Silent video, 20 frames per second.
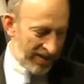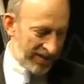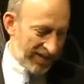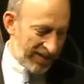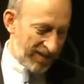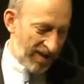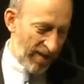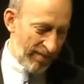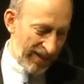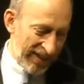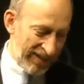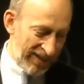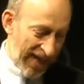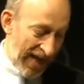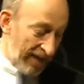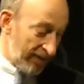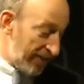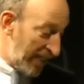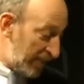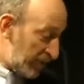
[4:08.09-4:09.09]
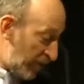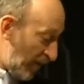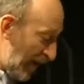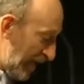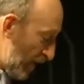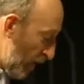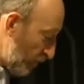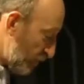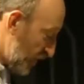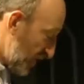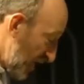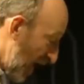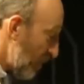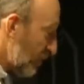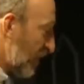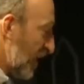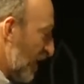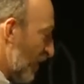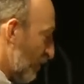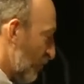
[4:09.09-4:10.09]
this coming Saturday, so I know
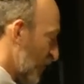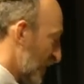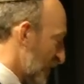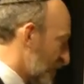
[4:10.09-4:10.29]
something of